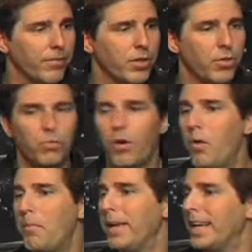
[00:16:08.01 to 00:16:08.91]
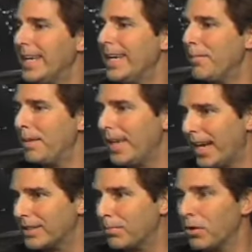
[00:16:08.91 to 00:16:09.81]
You won't be an E and P
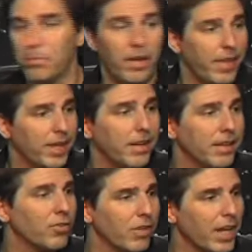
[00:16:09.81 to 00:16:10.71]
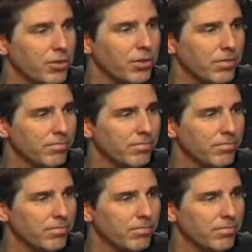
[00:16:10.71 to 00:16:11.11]
expert by the end of this lecture.